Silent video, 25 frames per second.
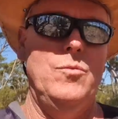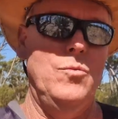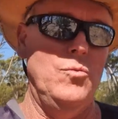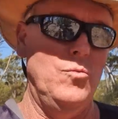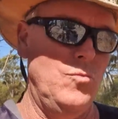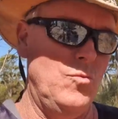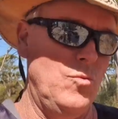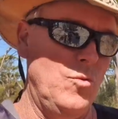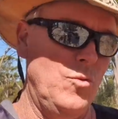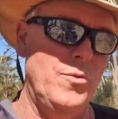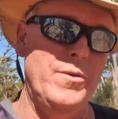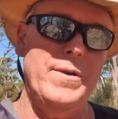
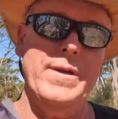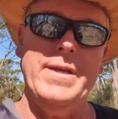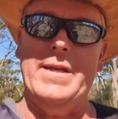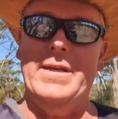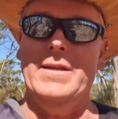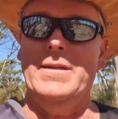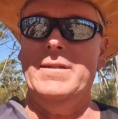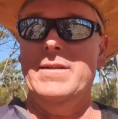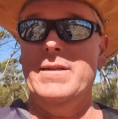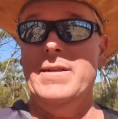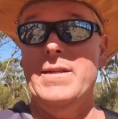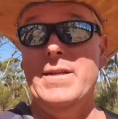
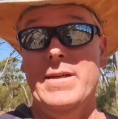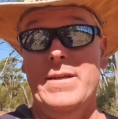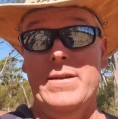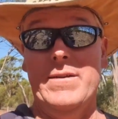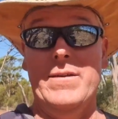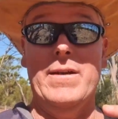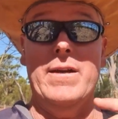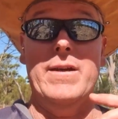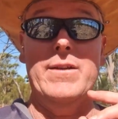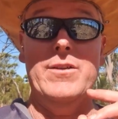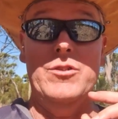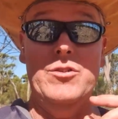Alrighty,
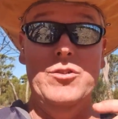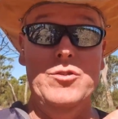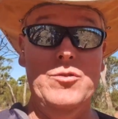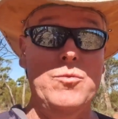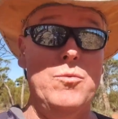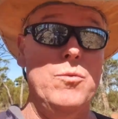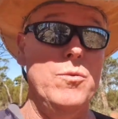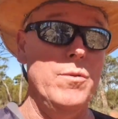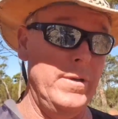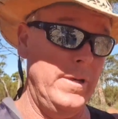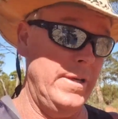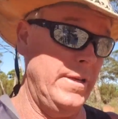now
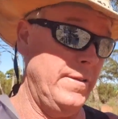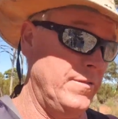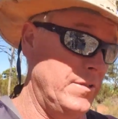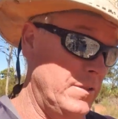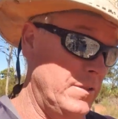do I